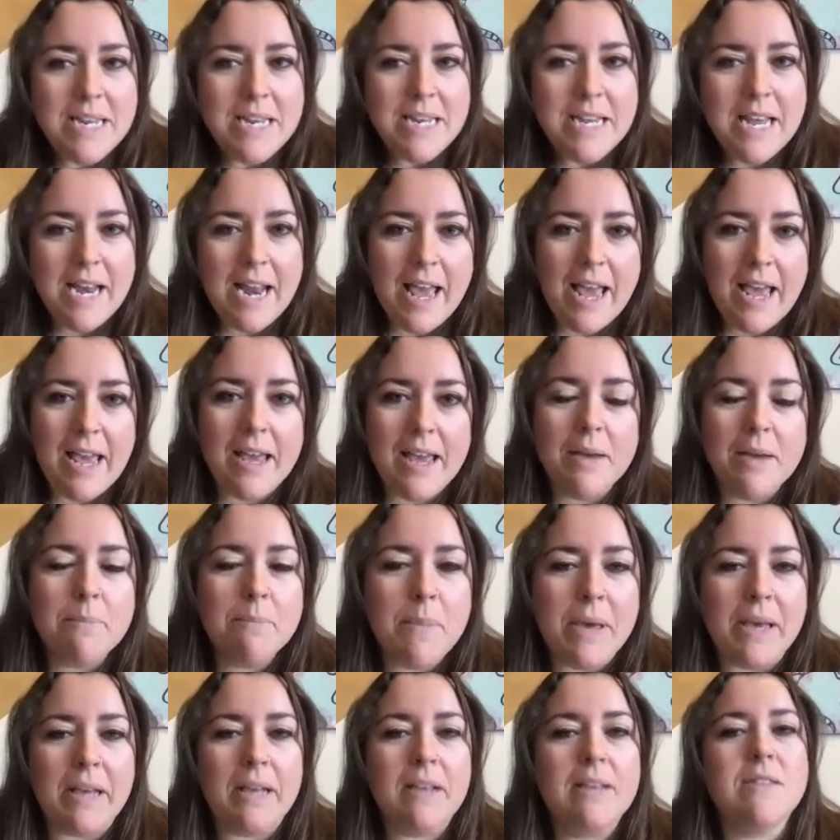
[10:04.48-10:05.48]
DNA
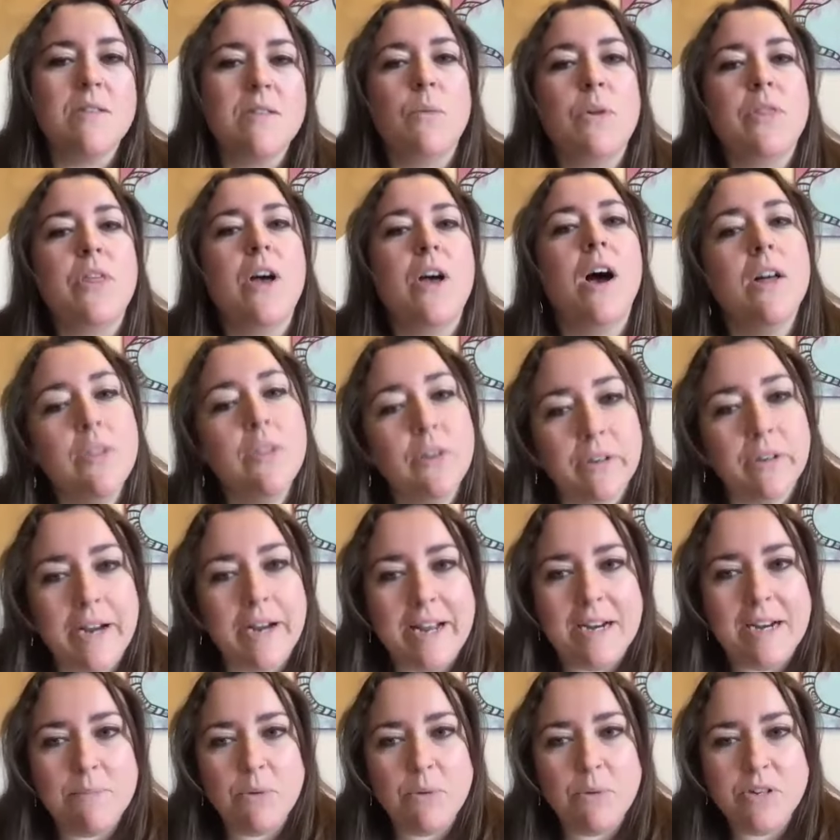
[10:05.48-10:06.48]
mix with other
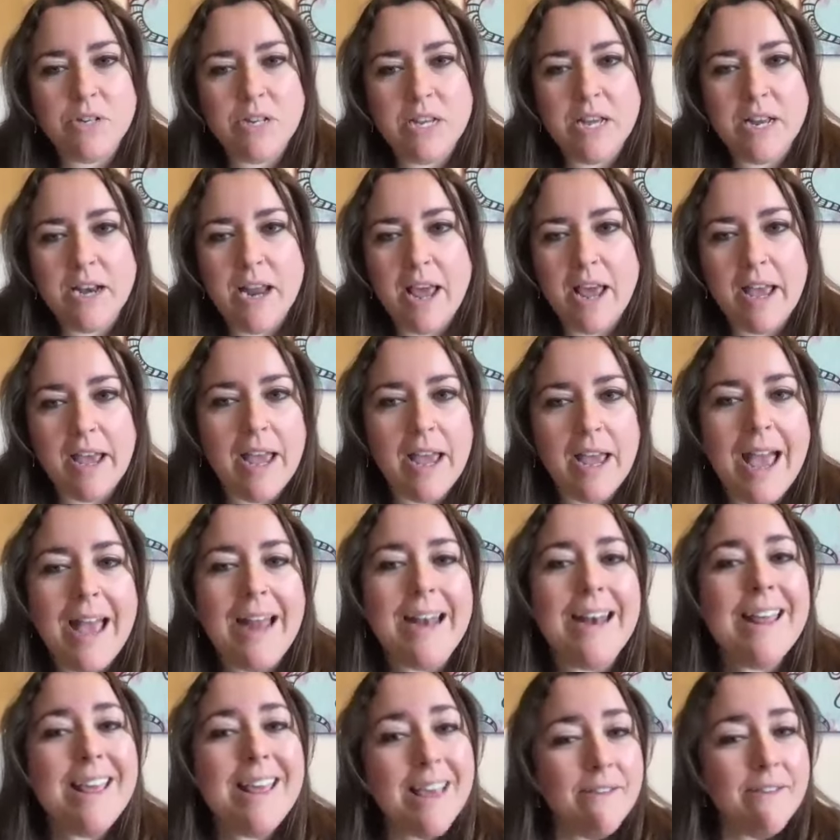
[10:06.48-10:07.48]
animal DNA?
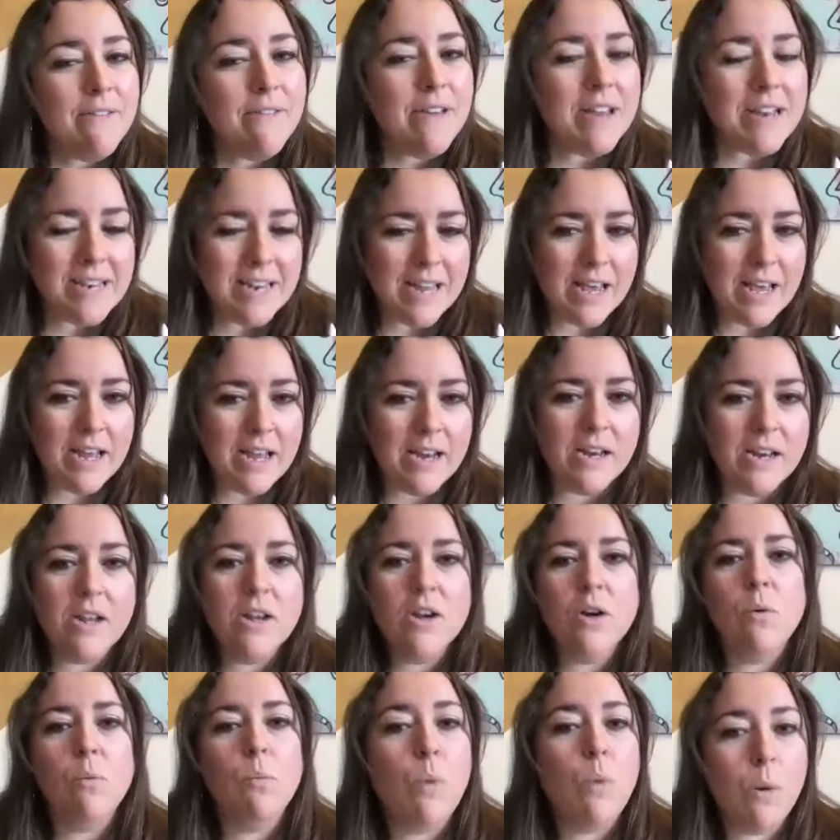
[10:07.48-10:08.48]
And if it did,
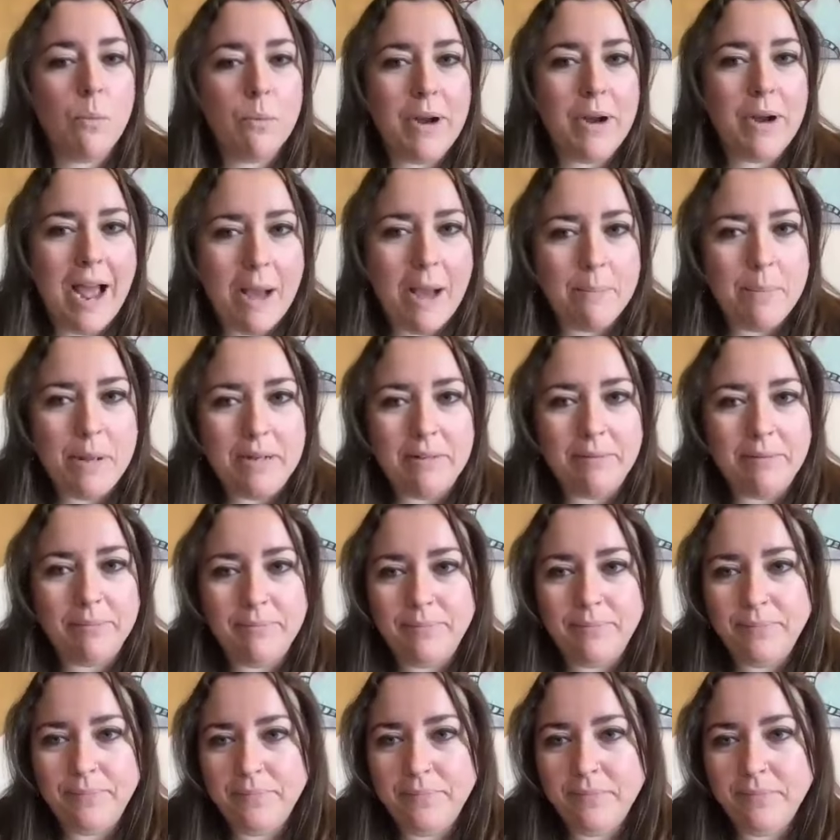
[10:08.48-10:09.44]
what would happen?